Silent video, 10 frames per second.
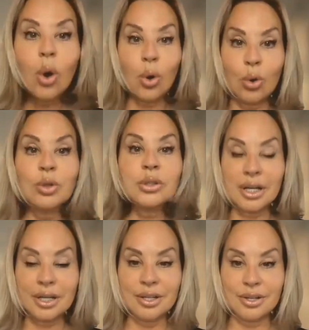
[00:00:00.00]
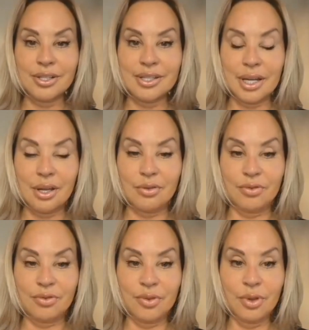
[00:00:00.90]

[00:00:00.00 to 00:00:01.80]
hold on to yourself